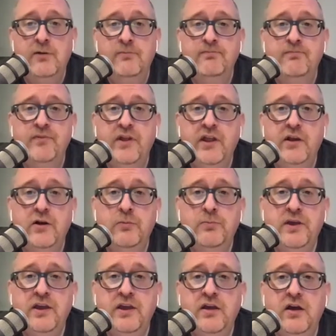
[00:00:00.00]
It'll
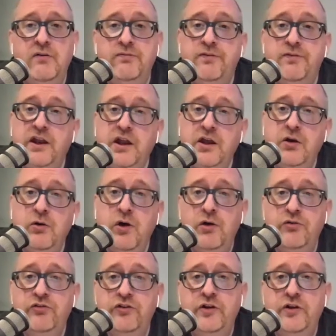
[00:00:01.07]
be a video
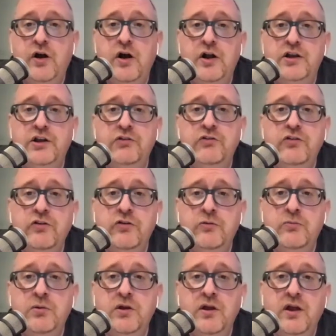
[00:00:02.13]
hosted on
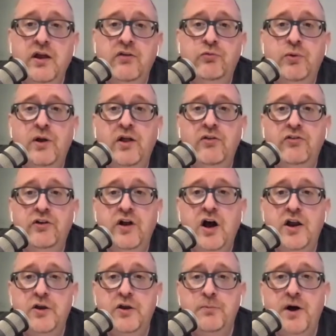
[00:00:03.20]
YouTube, as well as an
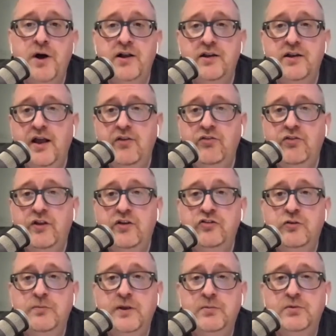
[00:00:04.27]
audio podcast that you'll
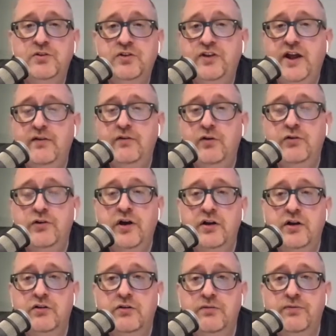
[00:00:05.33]
be able to download on
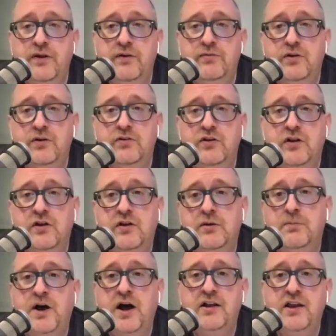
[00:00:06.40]
your favorite
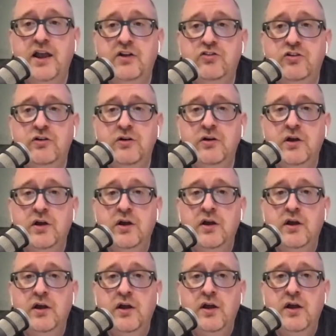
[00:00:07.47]
podcatcher.
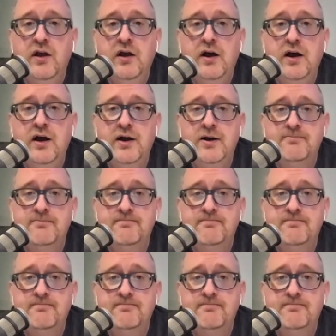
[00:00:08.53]
And